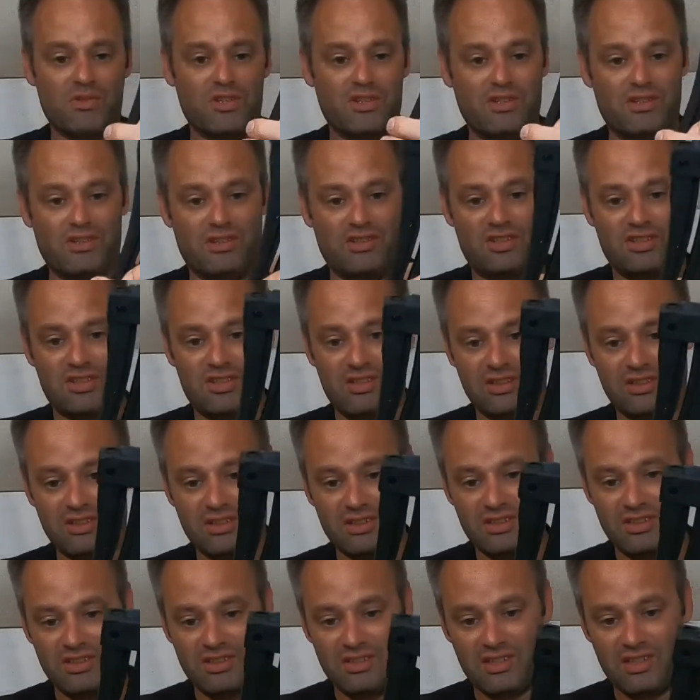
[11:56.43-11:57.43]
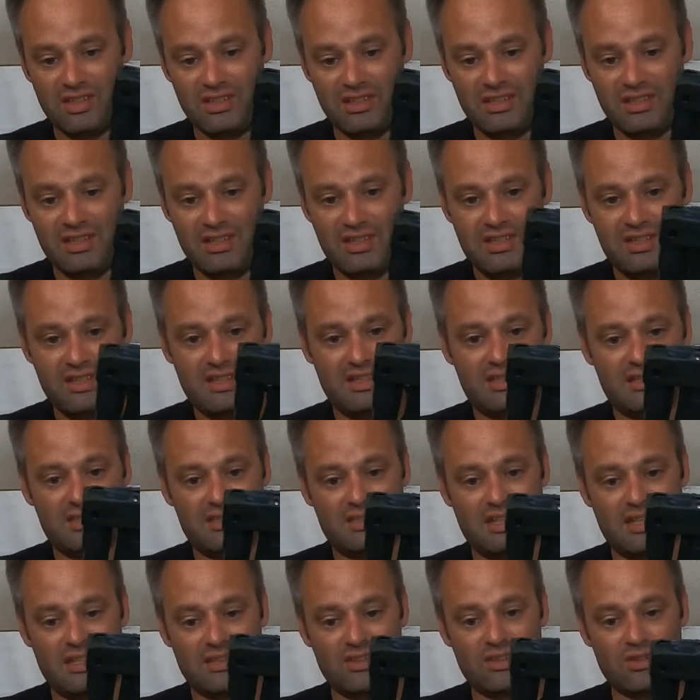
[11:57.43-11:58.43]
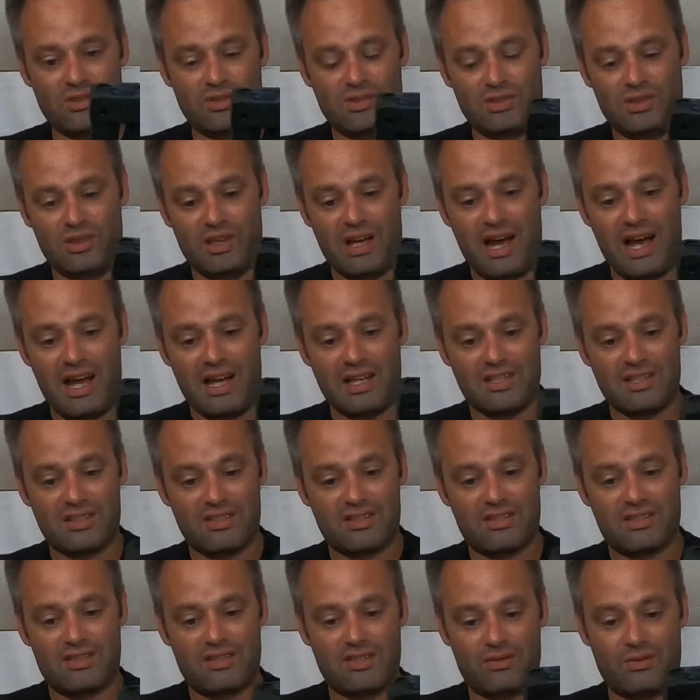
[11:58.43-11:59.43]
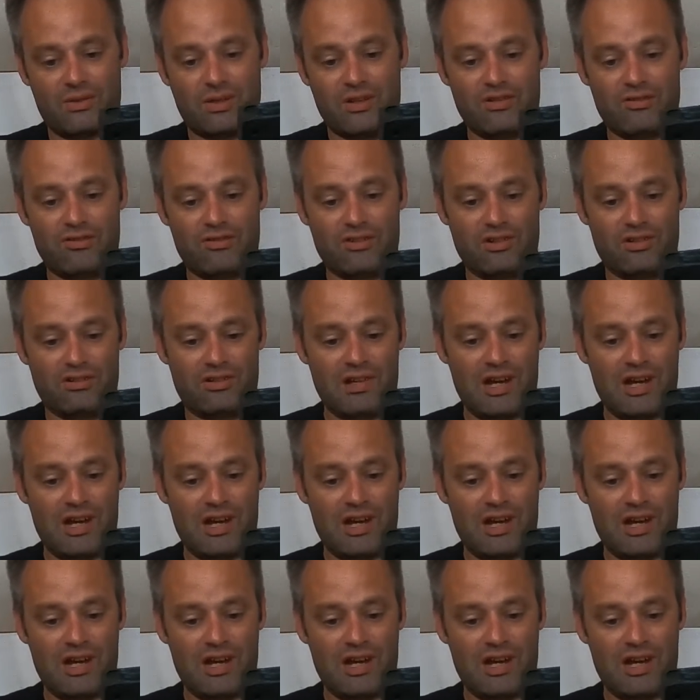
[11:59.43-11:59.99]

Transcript: but you still, it's like to get those last three or four